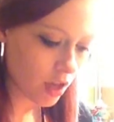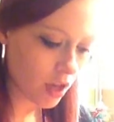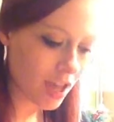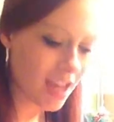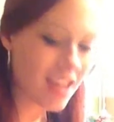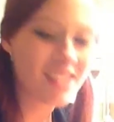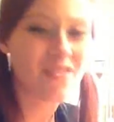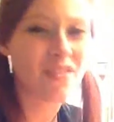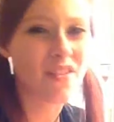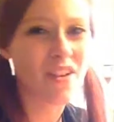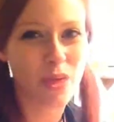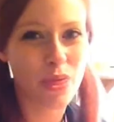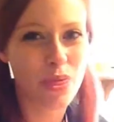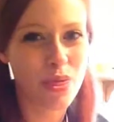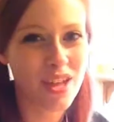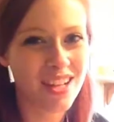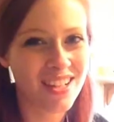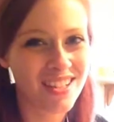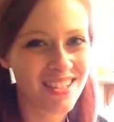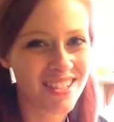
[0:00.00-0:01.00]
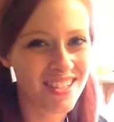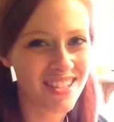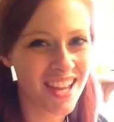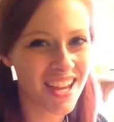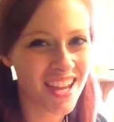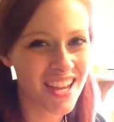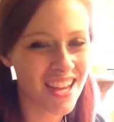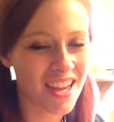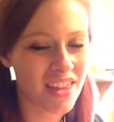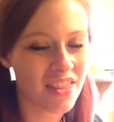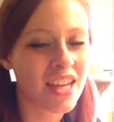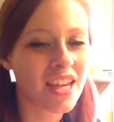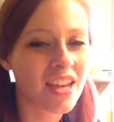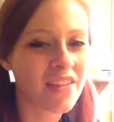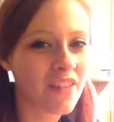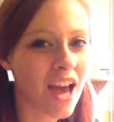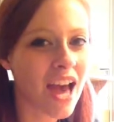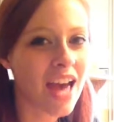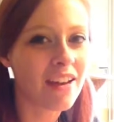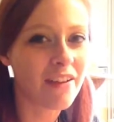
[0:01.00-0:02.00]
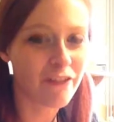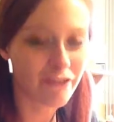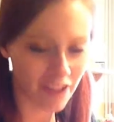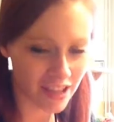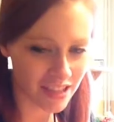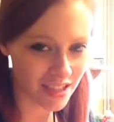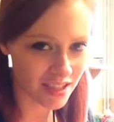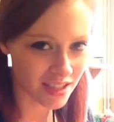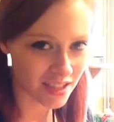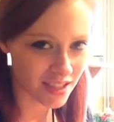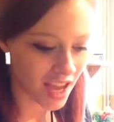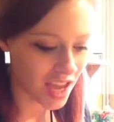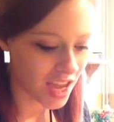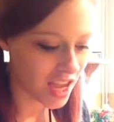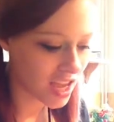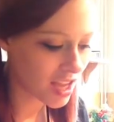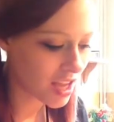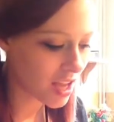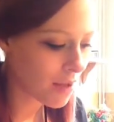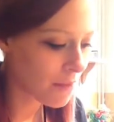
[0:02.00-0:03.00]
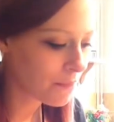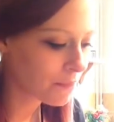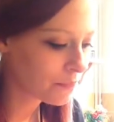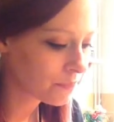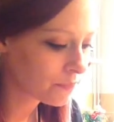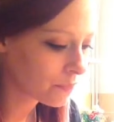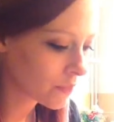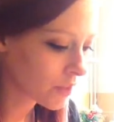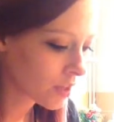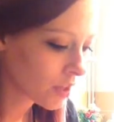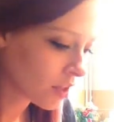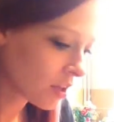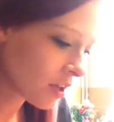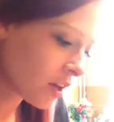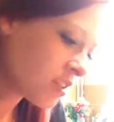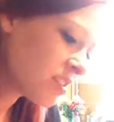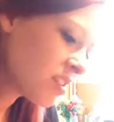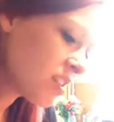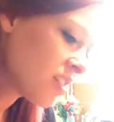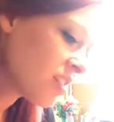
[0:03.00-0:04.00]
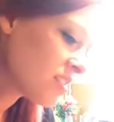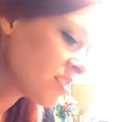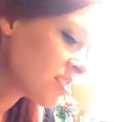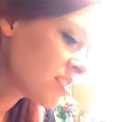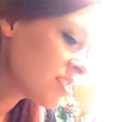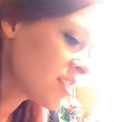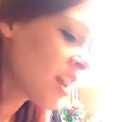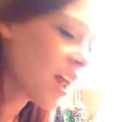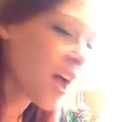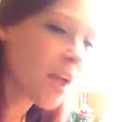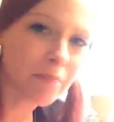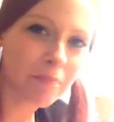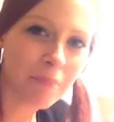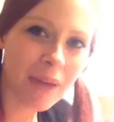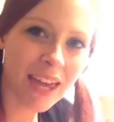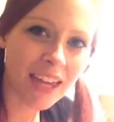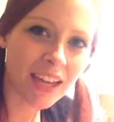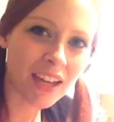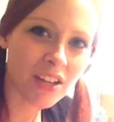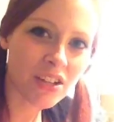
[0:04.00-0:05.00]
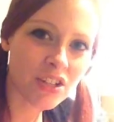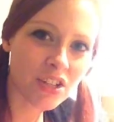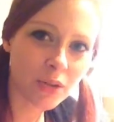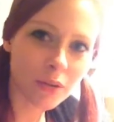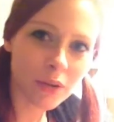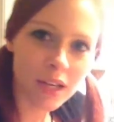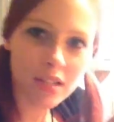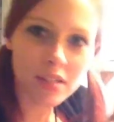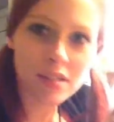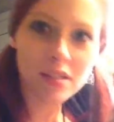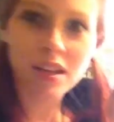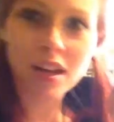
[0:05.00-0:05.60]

It is a very thin steak. I think if I had a fatter steak, I don't know, there's a slight pink to it.